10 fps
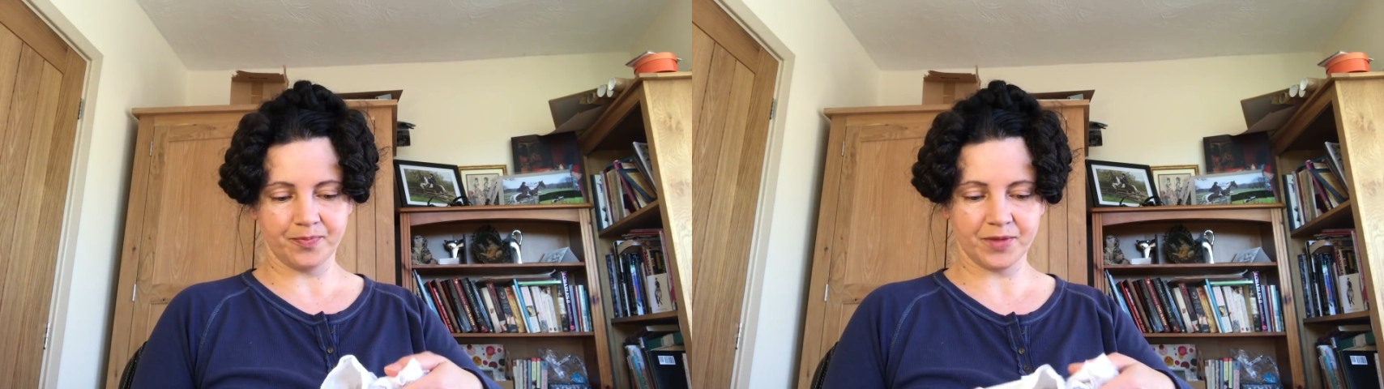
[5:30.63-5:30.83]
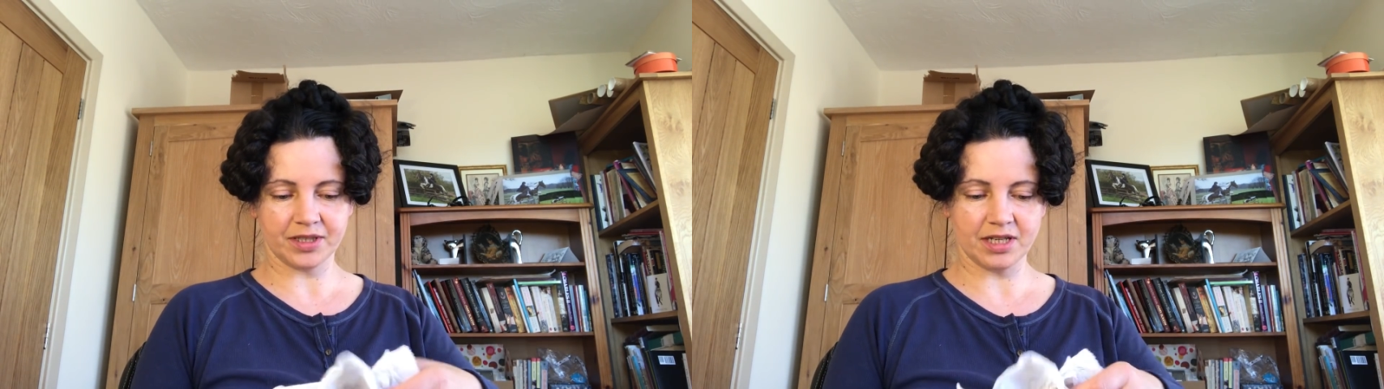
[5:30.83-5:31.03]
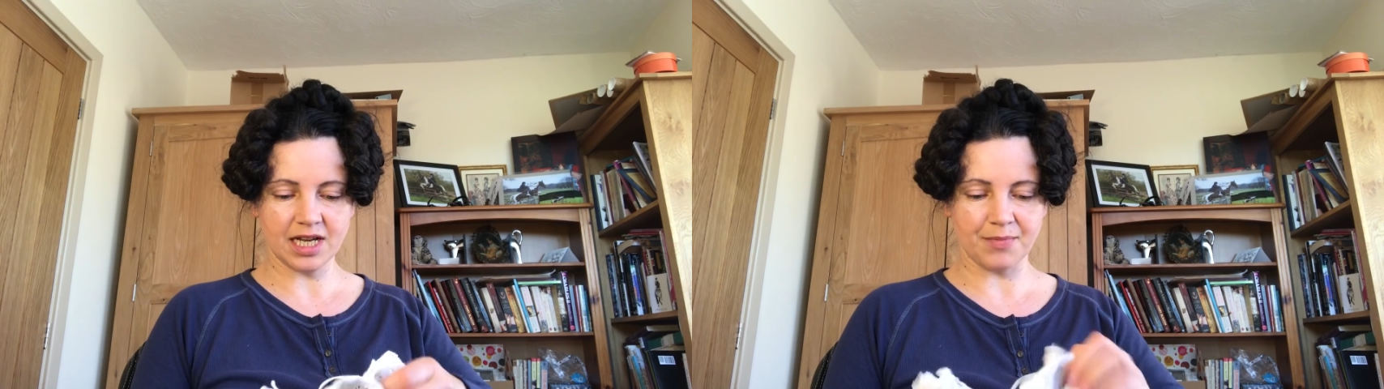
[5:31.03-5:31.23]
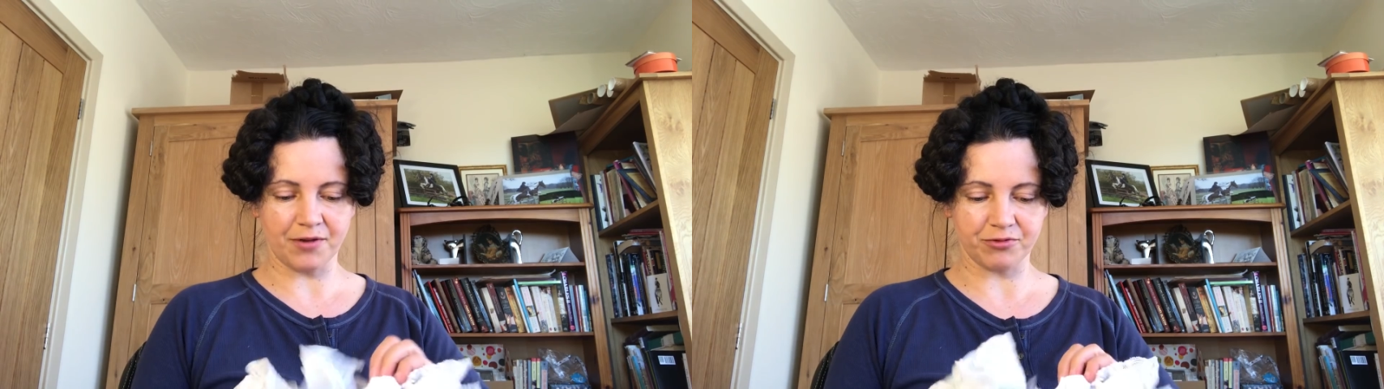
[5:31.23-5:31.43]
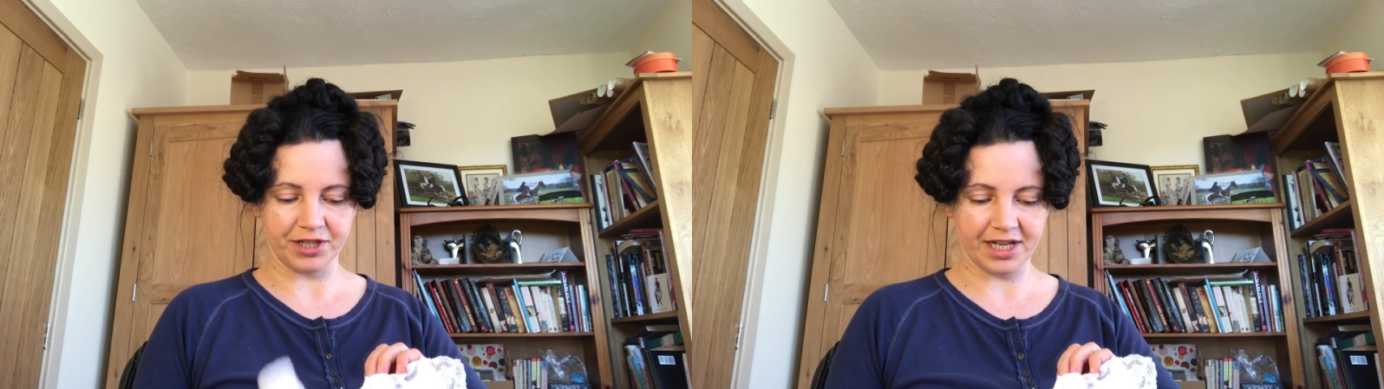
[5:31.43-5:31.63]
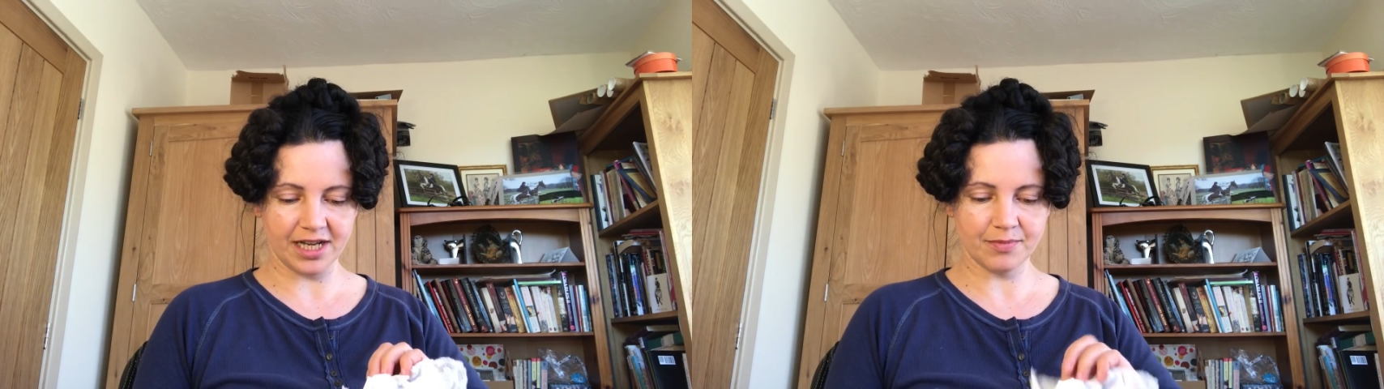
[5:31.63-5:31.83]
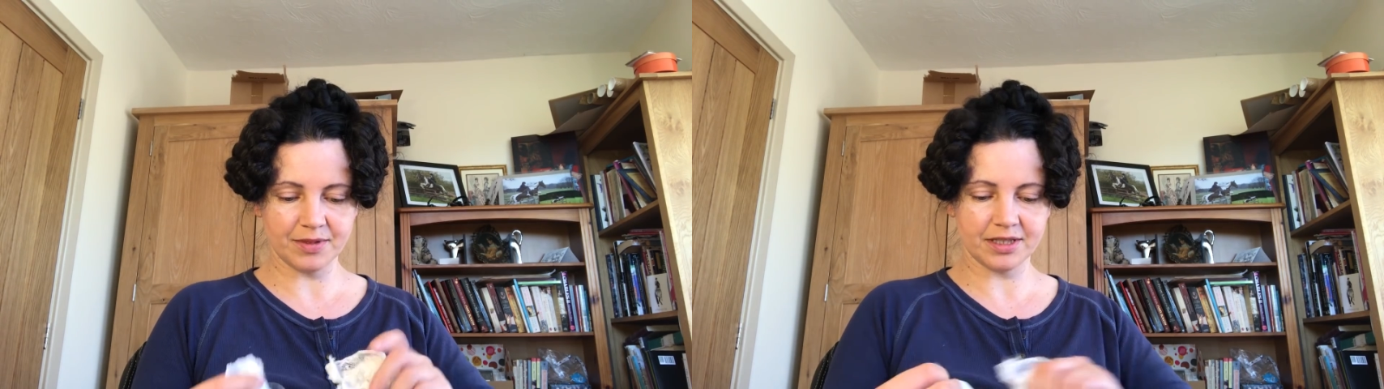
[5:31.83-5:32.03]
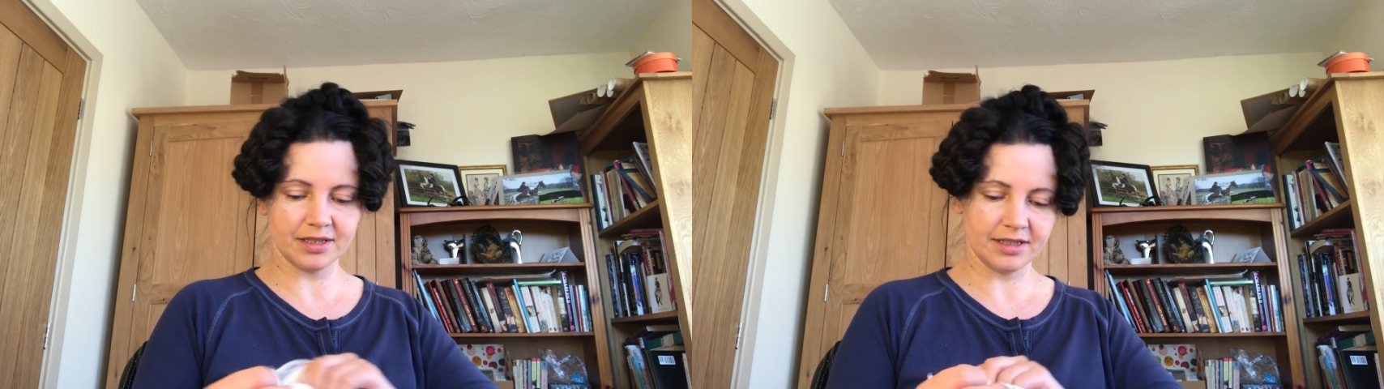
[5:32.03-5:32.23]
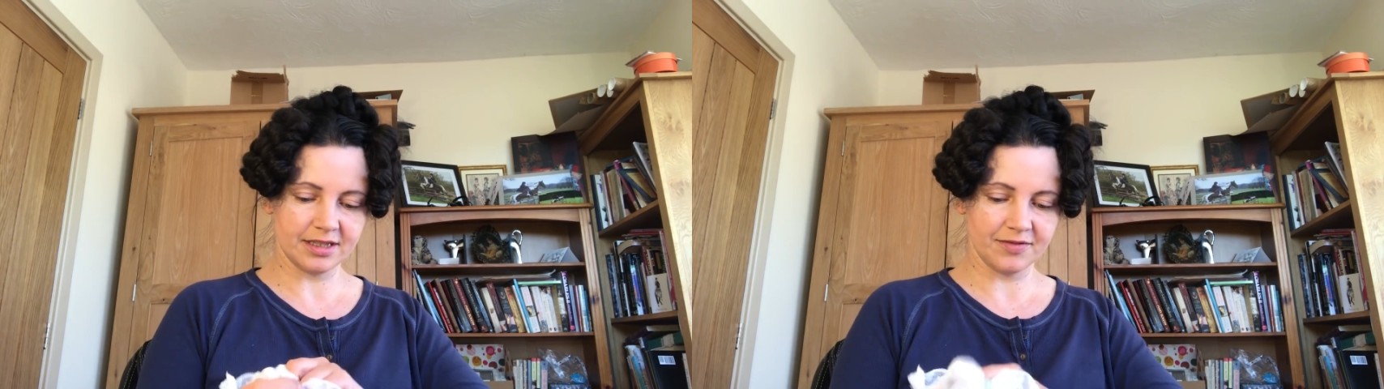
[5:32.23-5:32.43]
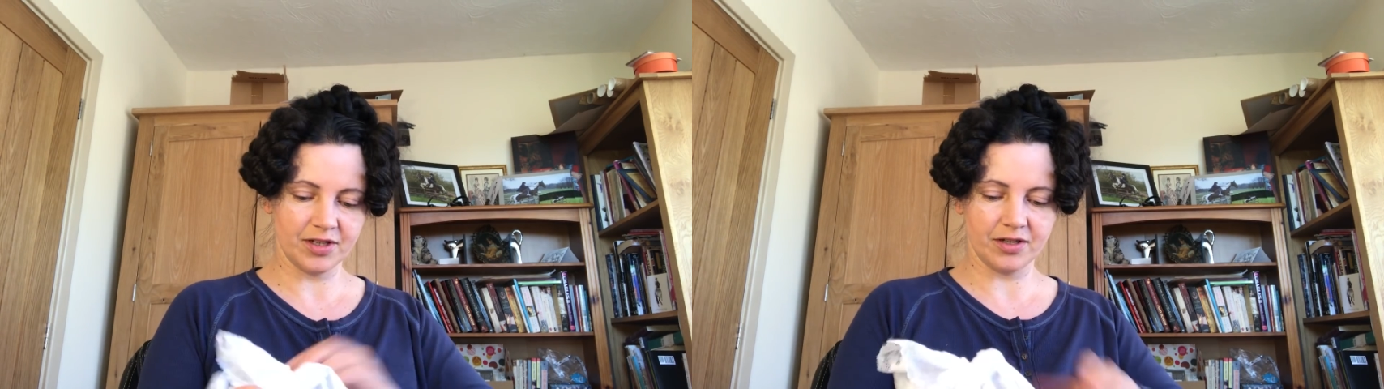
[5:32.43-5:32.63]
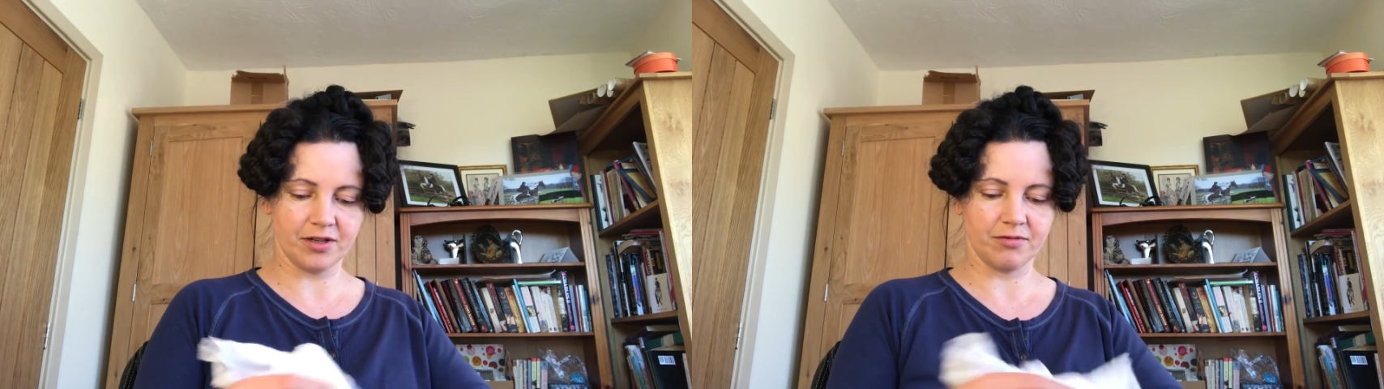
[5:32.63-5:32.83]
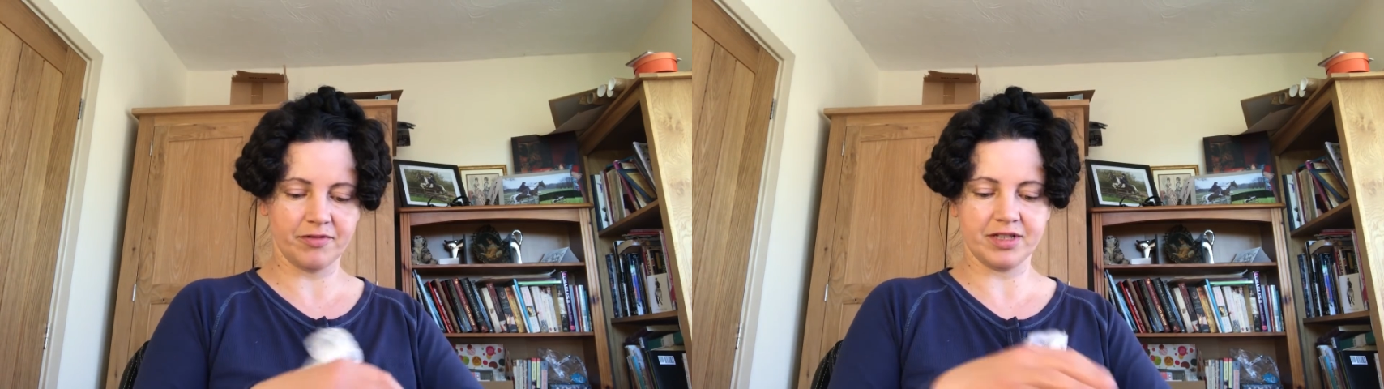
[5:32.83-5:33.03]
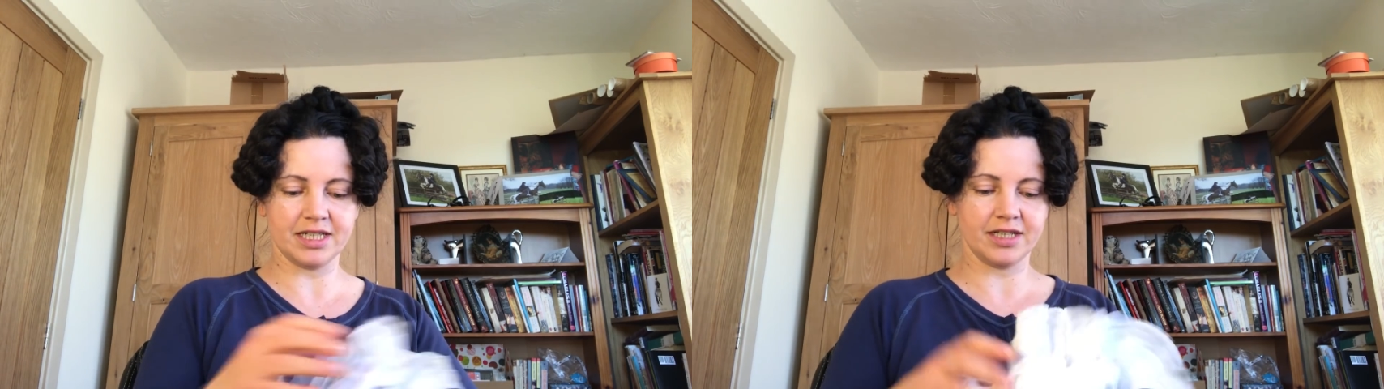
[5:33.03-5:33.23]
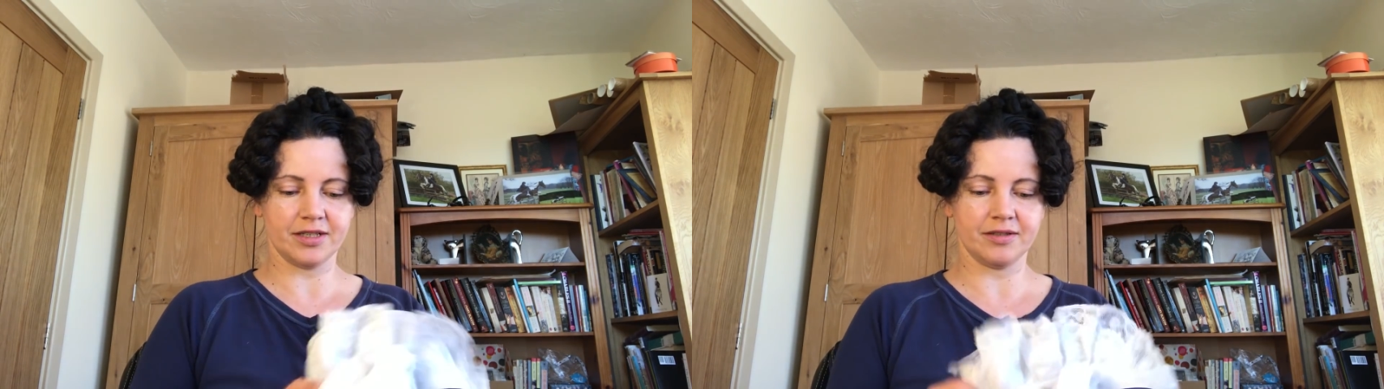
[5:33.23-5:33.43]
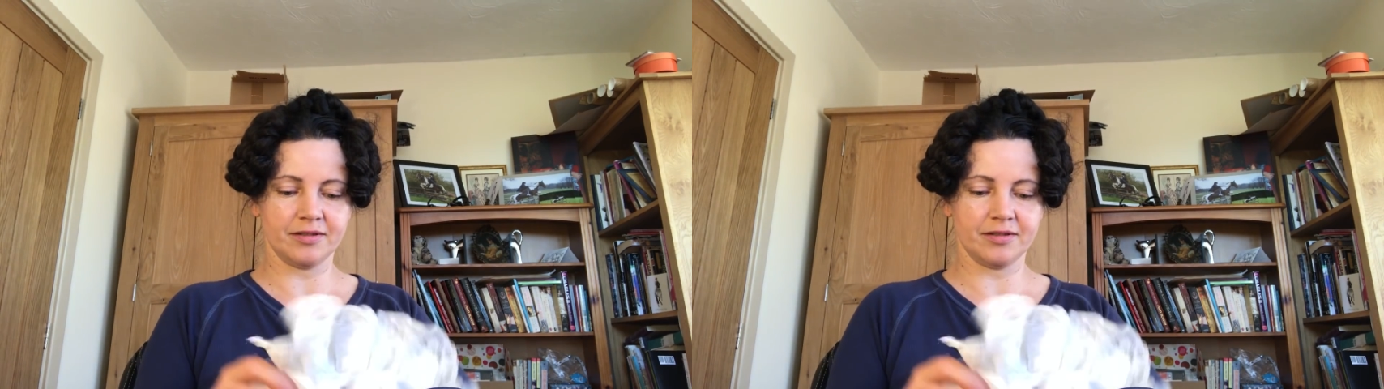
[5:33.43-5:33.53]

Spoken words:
And I like my frilly caps. Let's have a look. Where is it?